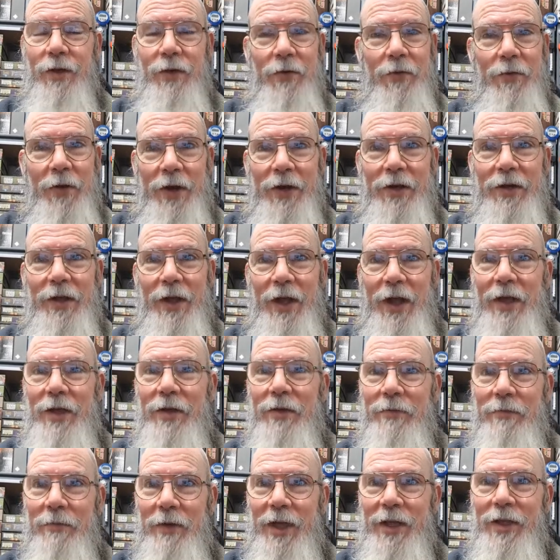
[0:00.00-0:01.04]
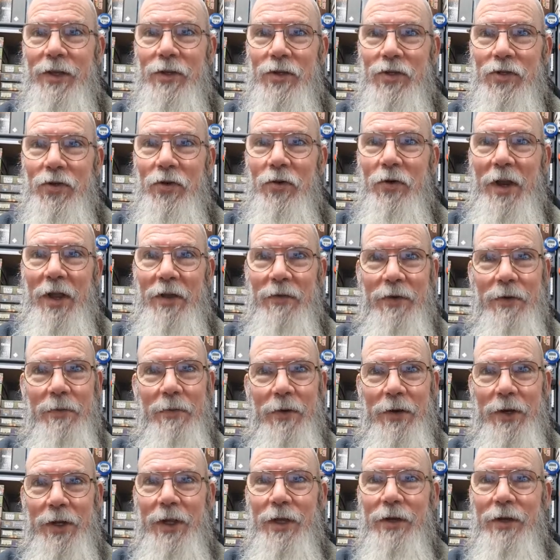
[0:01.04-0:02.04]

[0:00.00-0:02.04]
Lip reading: of making sure everybody